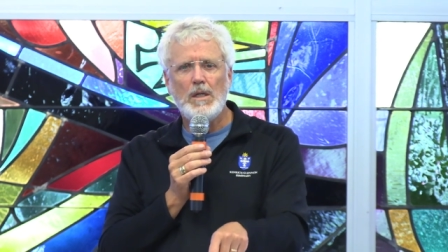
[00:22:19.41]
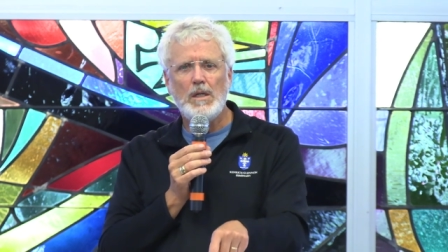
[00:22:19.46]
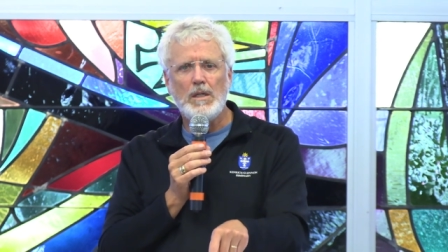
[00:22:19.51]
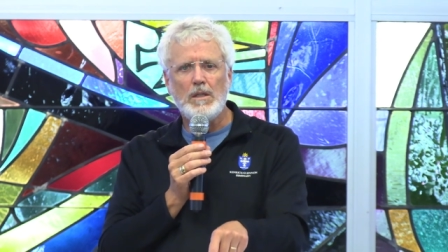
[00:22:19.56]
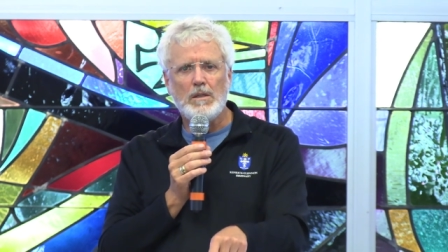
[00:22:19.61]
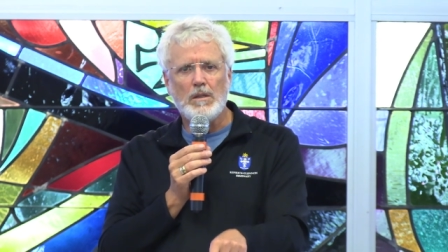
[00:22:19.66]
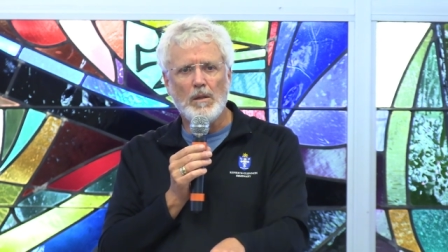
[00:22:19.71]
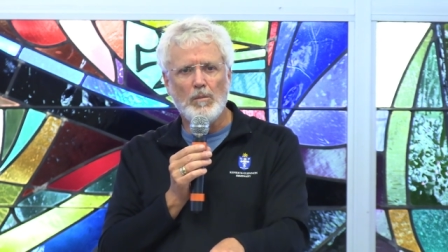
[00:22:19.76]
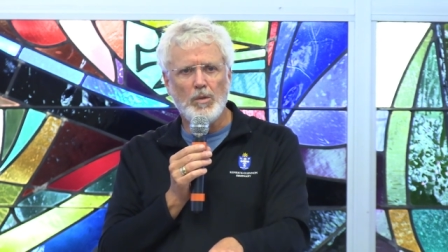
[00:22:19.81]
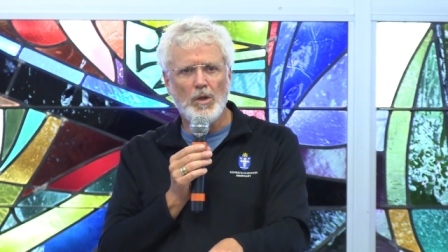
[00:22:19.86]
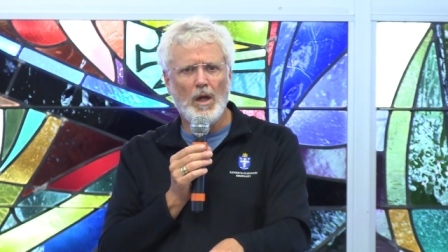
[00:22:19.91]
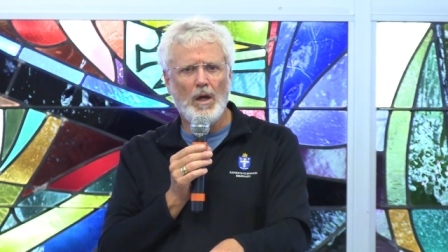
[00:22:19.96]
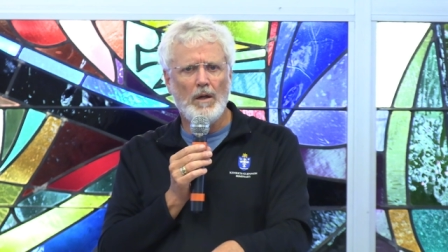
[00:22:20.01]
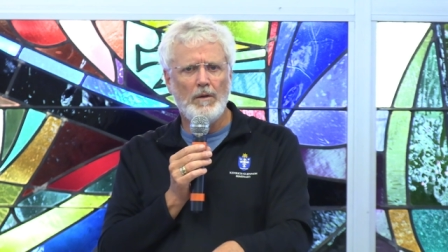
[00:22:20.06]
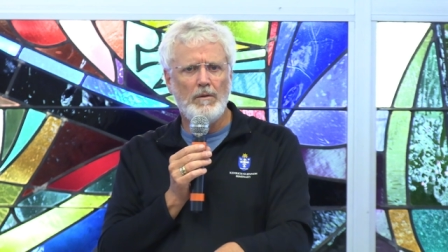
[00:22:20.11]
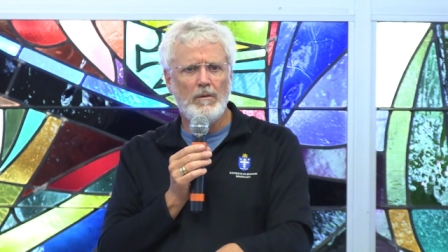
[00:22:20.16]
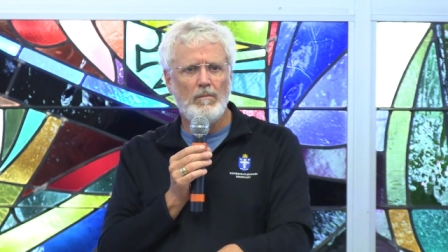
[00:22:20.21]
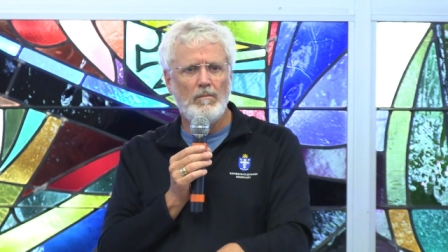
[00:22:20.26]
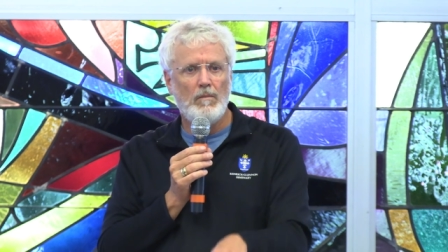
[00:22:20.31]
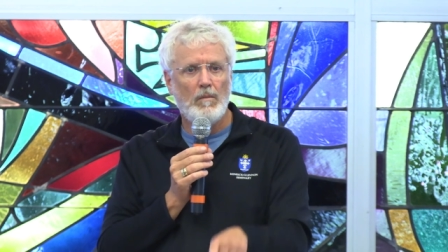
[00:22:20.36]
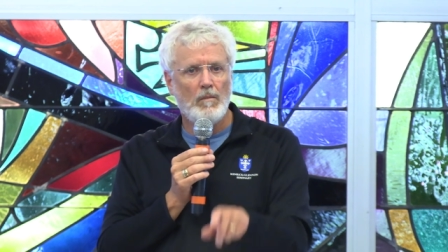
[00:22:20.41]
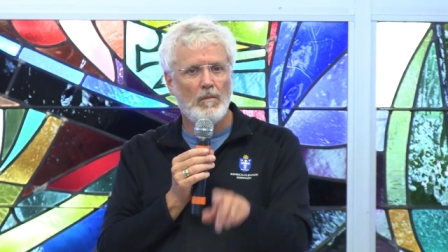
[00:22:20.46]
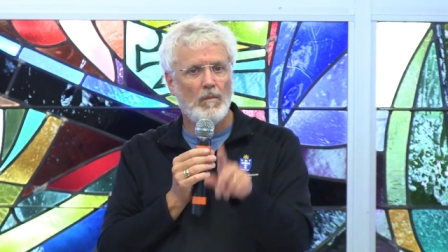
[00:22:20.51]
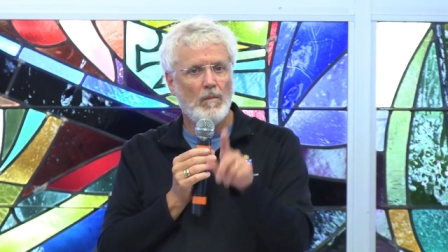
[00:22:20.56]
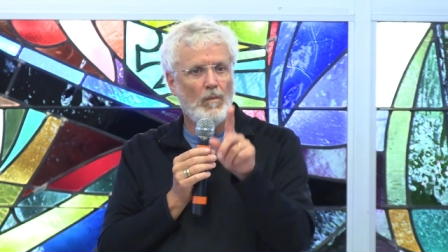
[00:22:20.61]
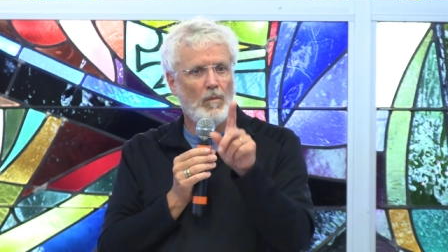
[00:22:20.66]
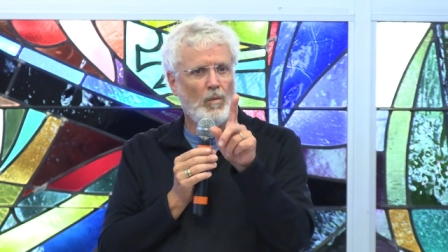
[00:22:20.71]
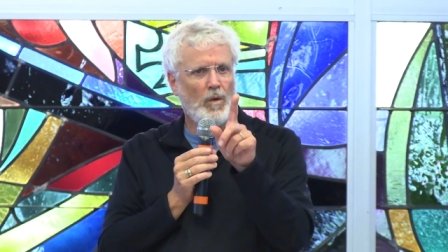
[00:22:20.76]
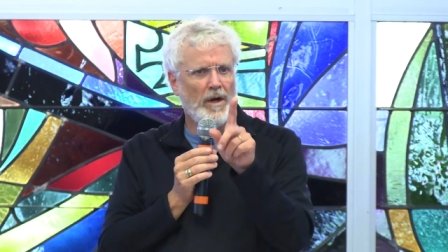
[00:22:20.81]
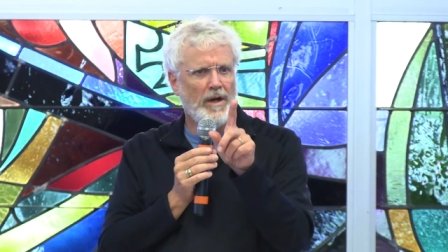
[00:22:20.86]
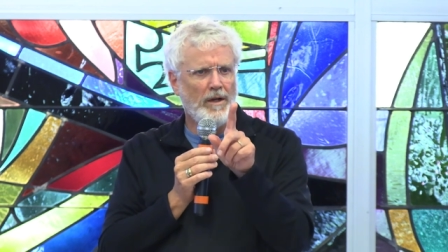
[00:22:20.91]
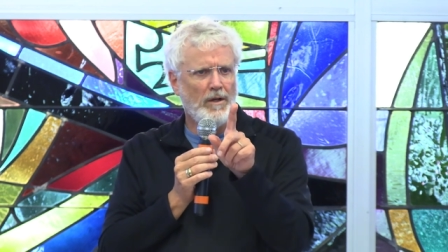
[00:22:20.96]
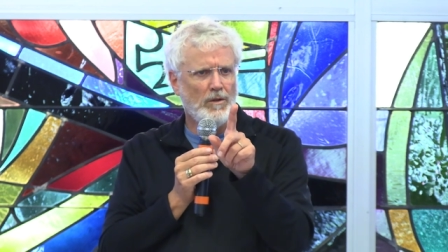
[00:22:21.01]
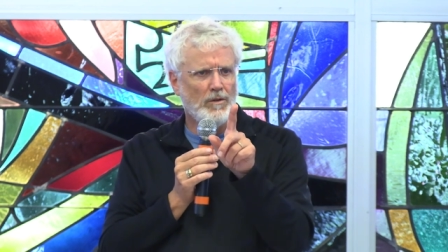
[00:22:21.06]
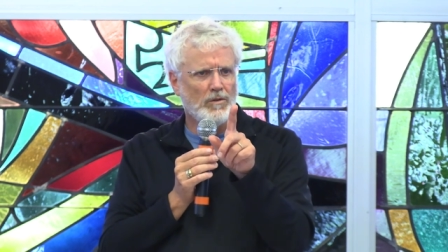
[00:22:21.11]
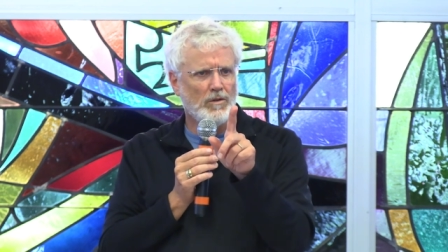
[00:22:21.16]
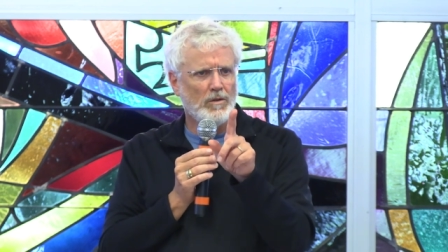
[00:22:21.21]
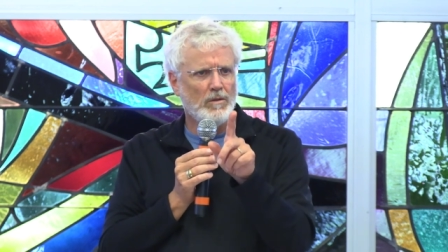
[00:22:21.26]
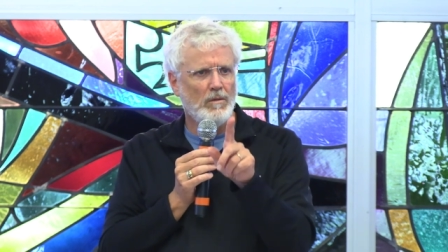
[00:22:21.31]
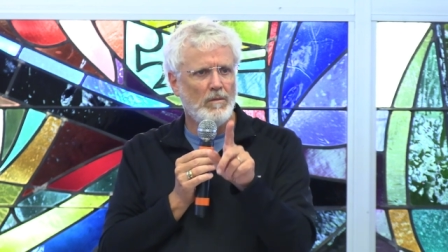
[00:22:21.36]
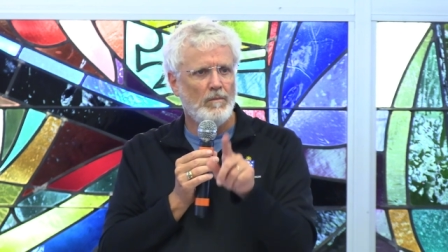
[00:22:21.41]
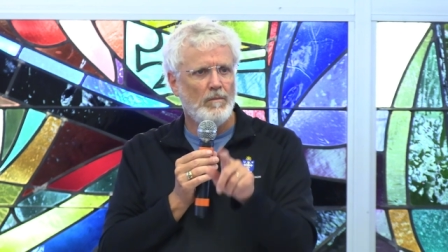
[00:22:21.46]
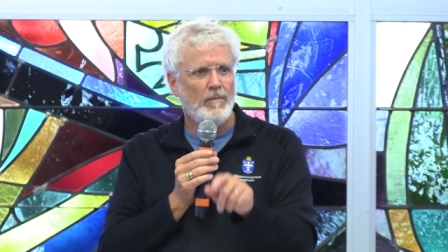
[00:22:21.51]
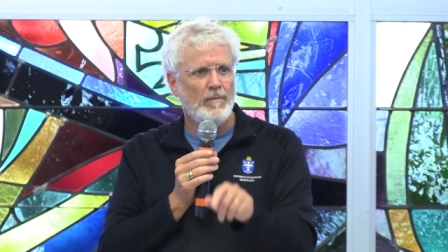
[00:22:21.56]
is the blood. What else?